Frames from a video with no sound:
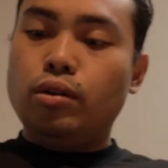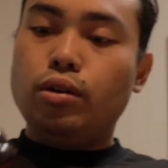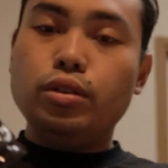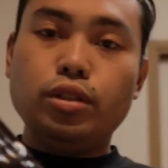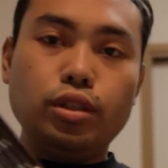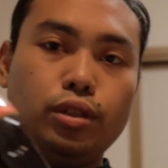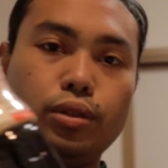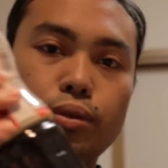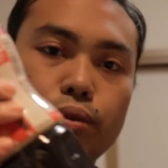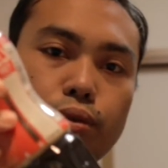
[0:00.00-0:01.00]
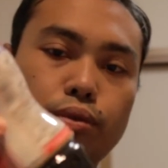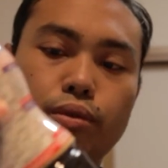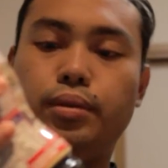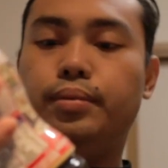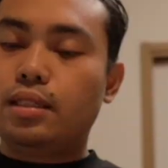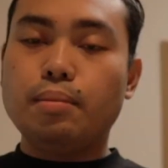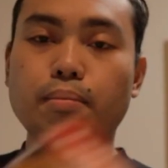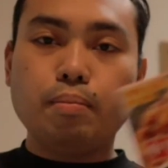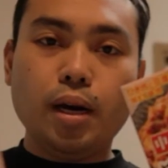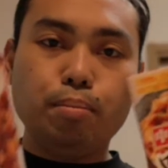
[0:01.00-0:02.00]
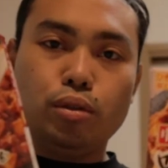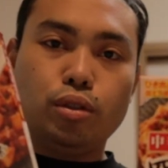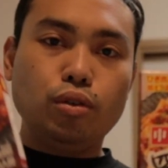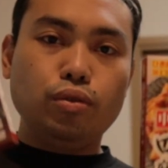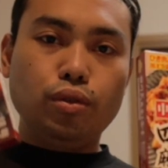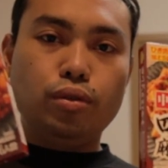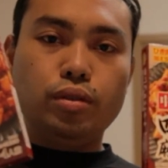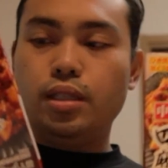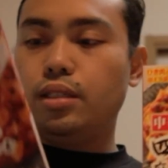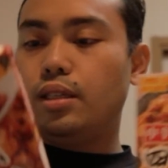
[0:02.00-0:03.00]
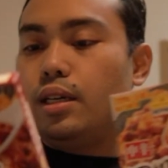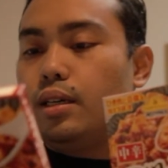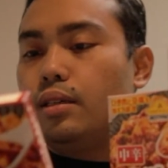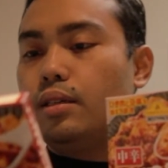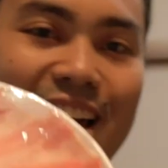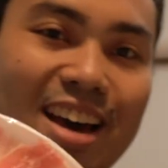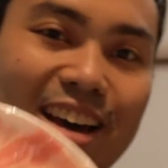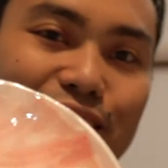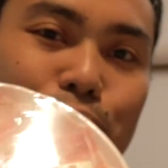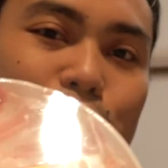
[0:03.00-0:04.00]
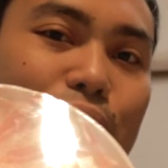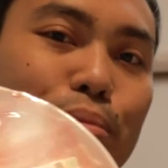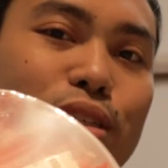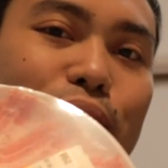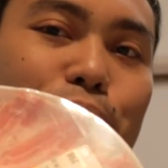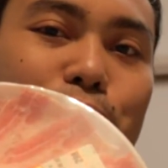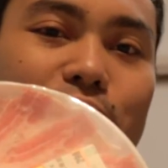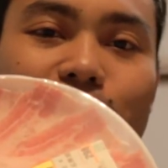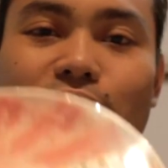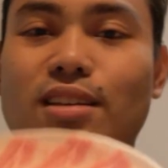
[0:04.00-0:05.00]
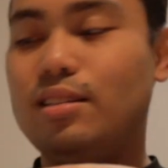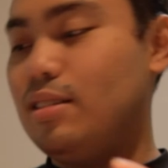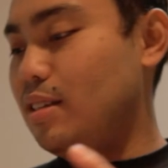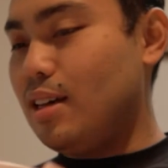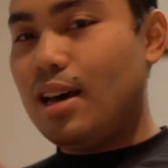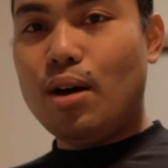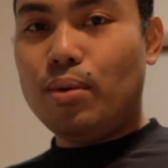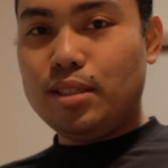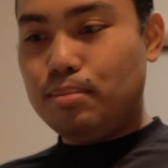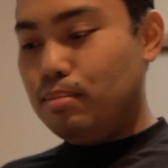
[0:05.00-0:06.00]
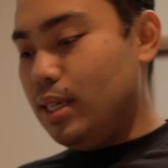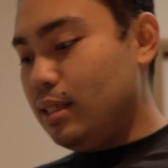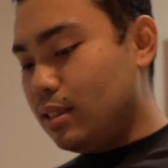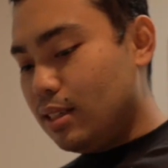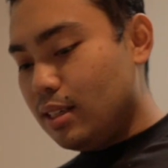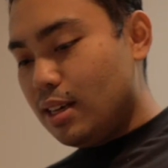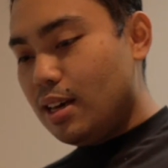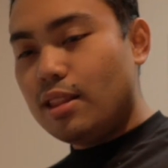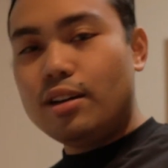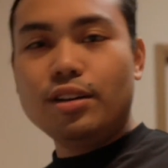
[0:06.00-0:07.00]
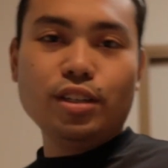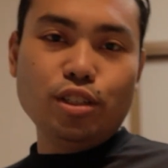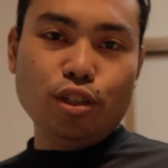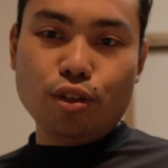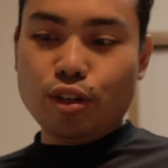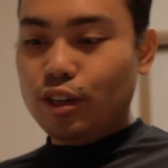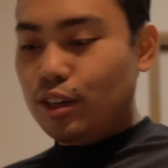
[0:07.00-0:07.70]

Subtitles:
kontsiu, some mapo tofu seasoning. I got some shabu shabu meat, because I want some meat that are easy to cook.